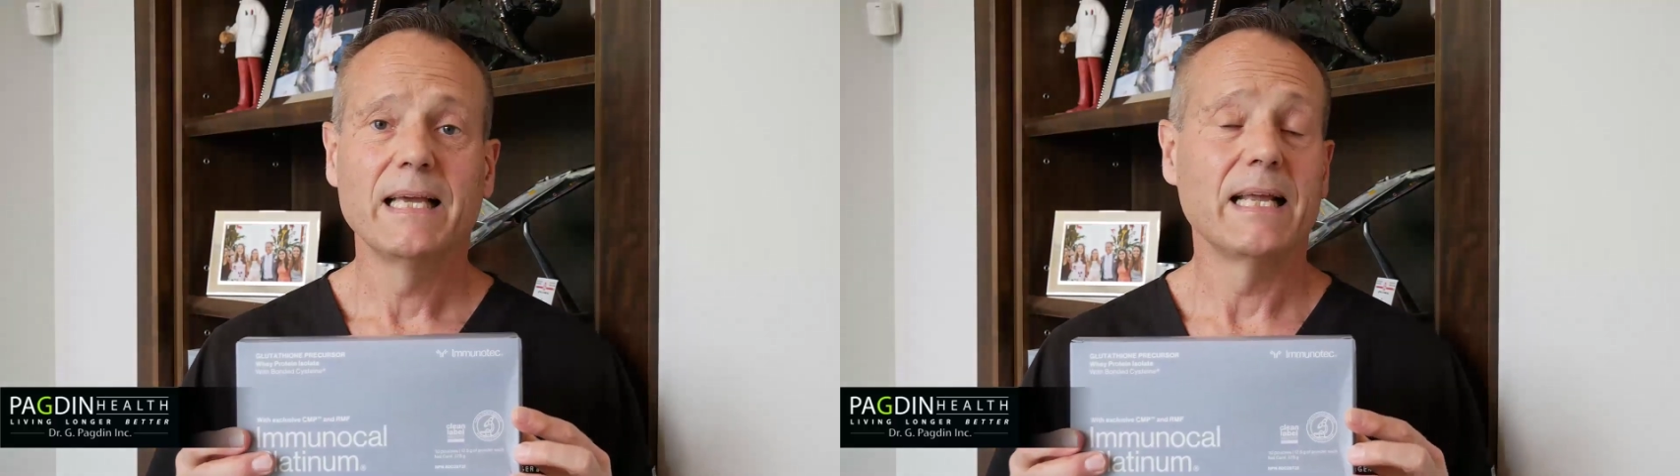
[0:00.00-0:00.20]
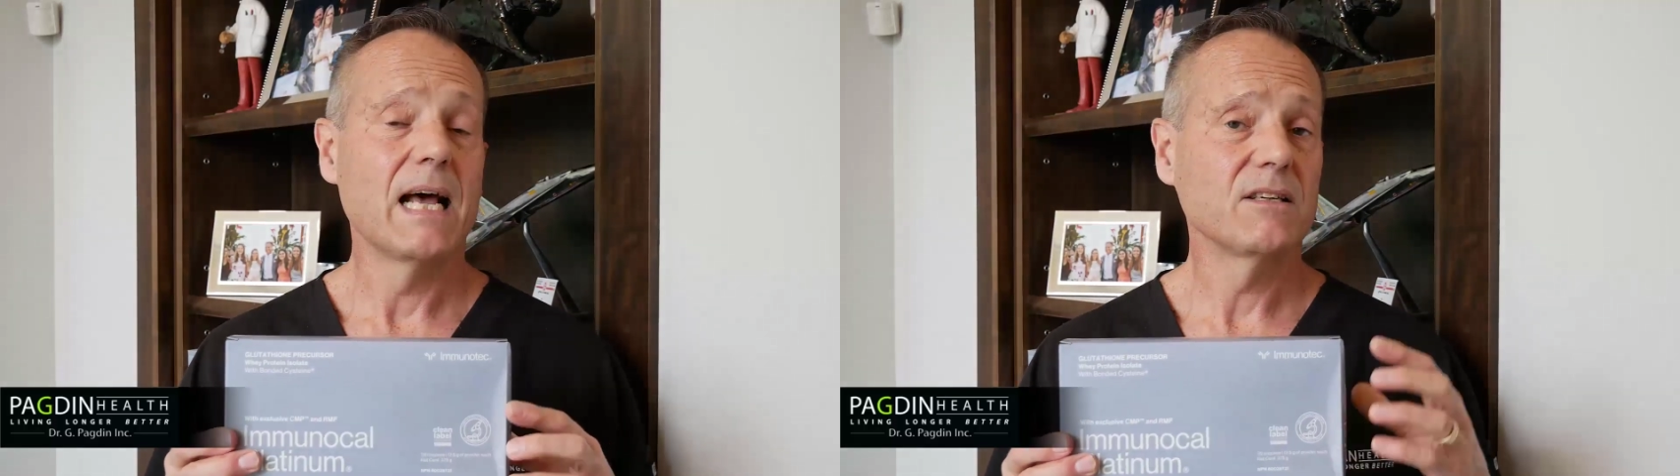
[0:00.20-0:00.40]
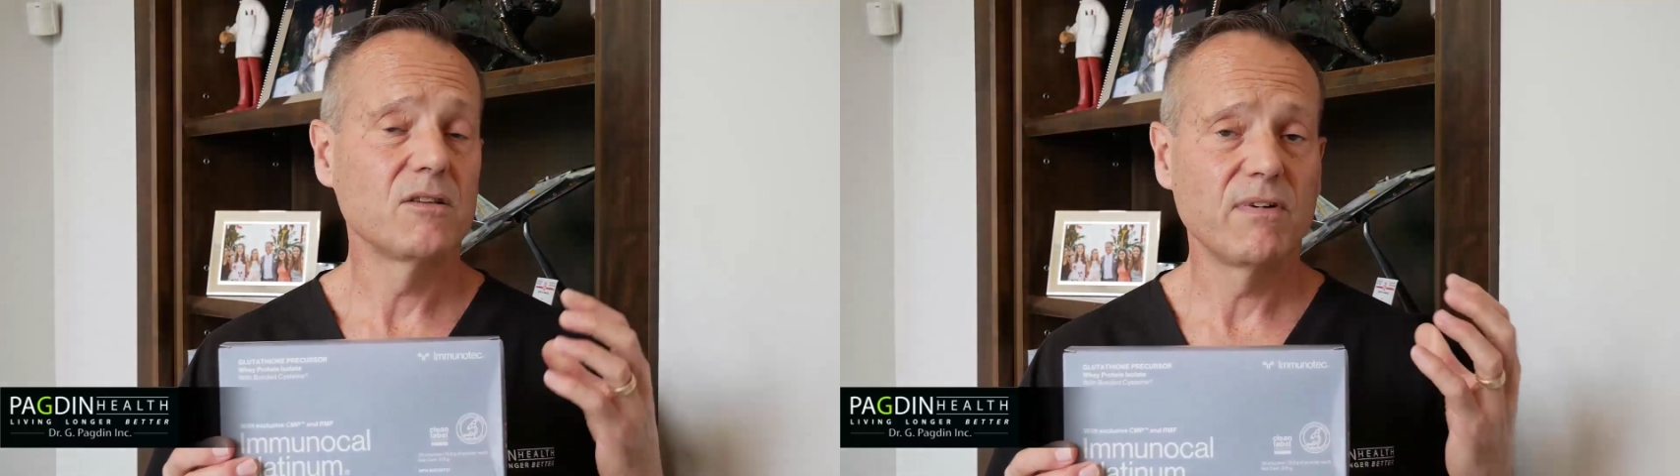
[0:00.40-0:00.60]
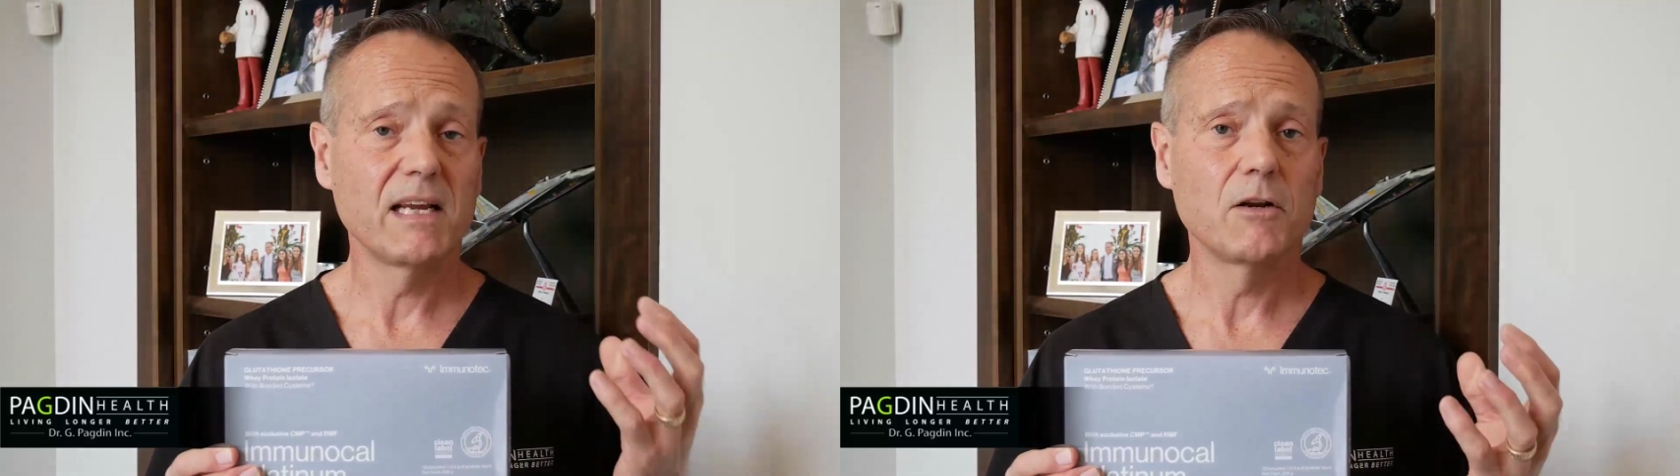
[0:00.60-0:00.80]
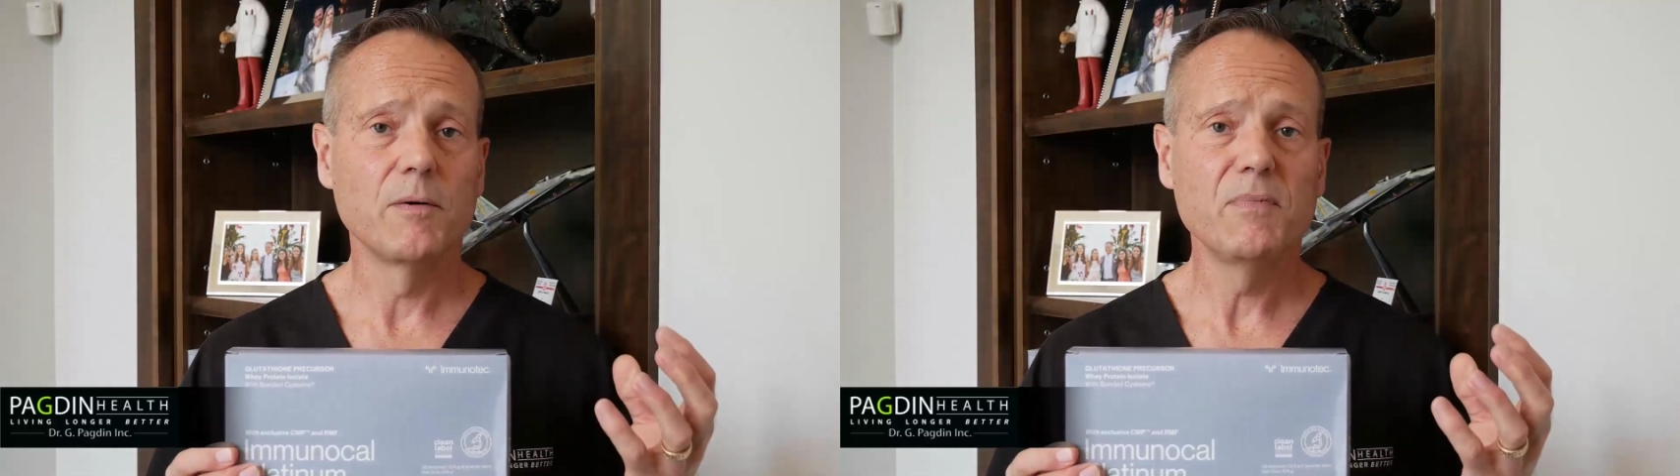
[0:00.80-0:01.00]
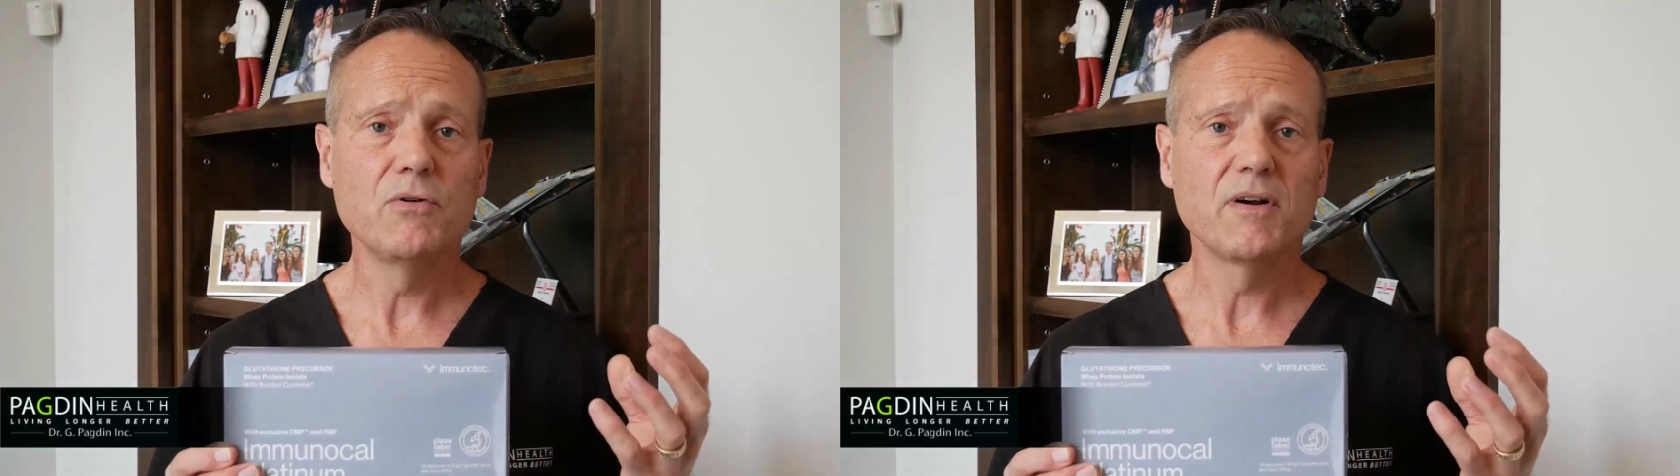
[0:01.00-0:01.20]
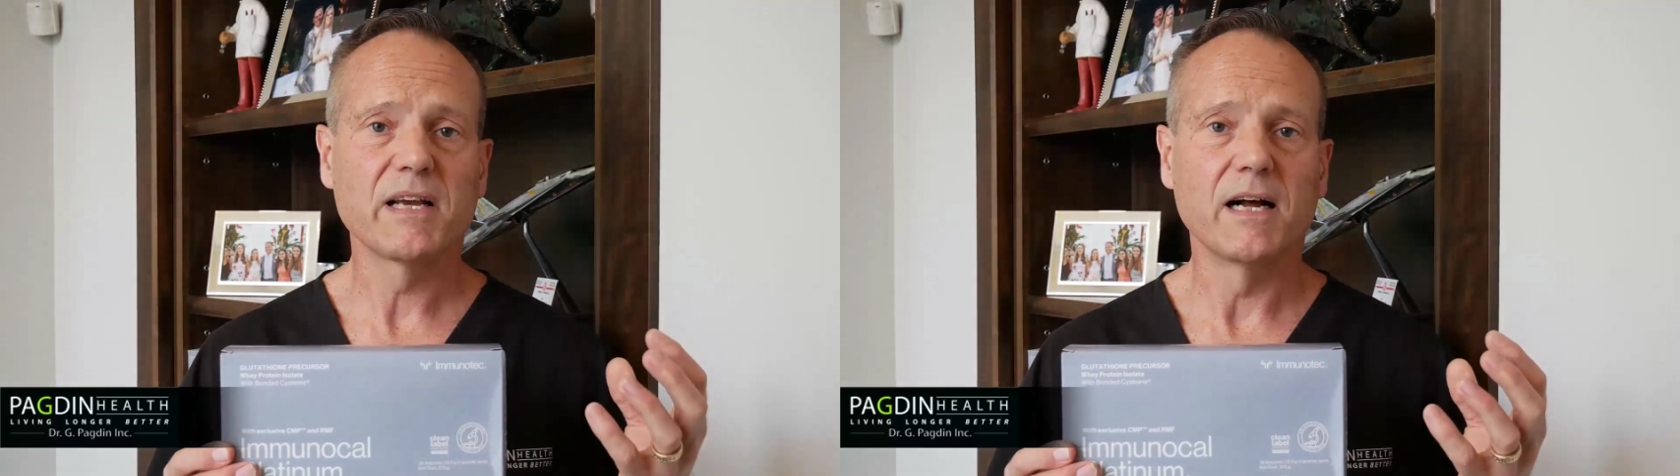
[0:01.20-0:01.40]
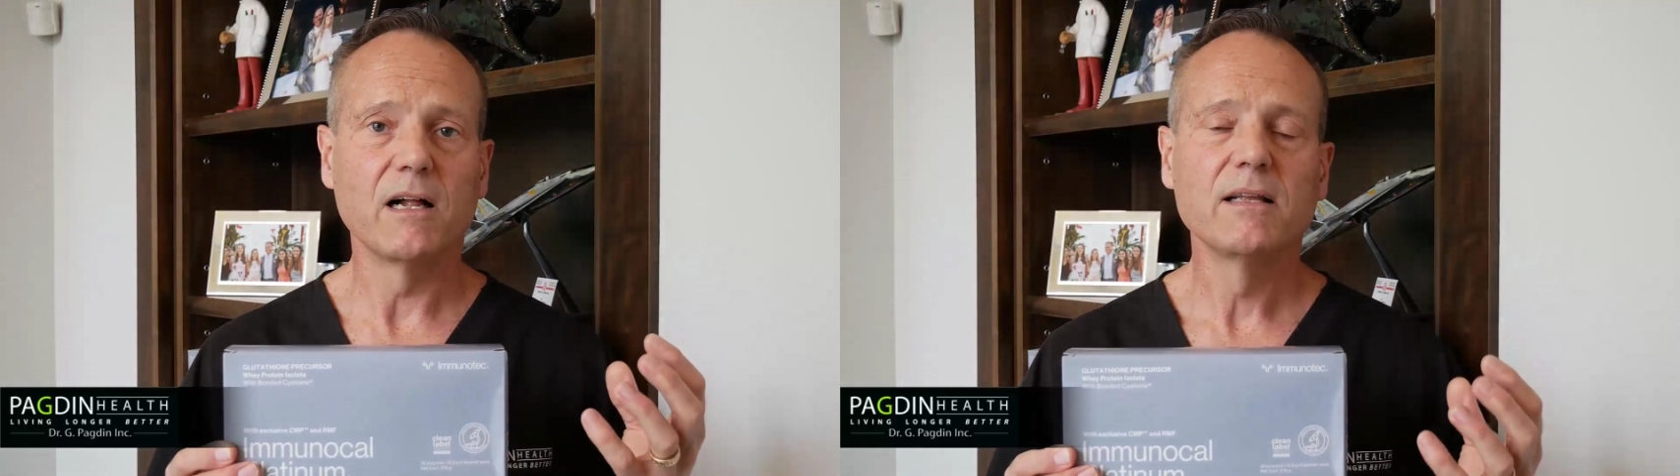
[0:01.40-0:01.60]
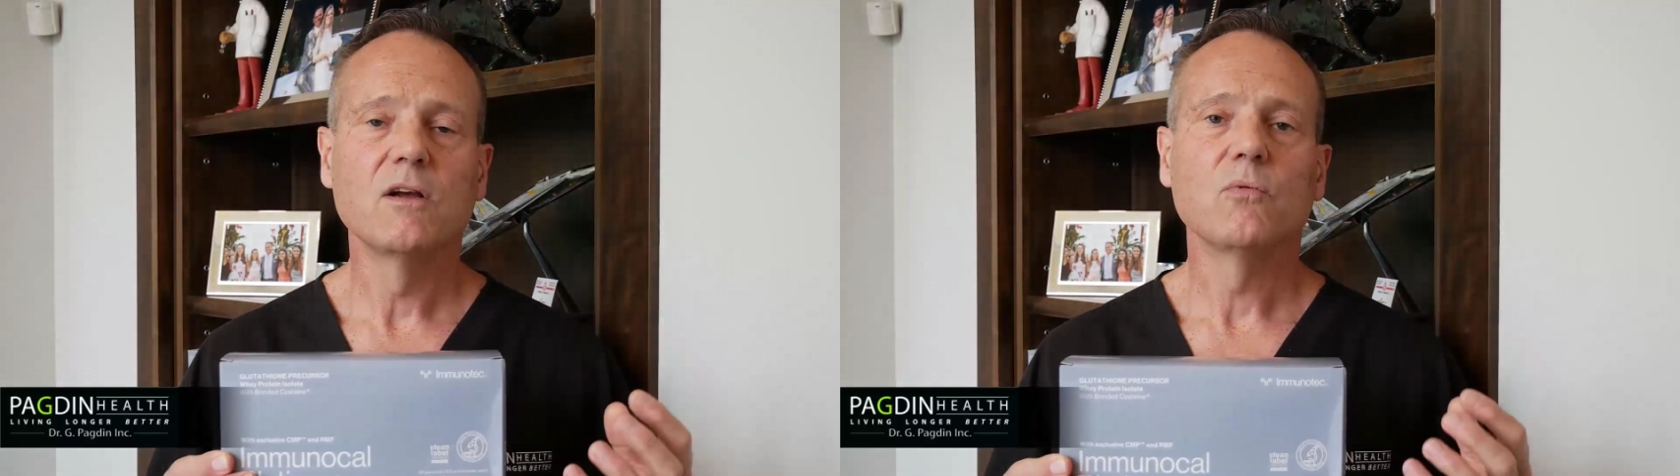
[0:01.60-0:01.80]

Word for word: It has the regular Immunocal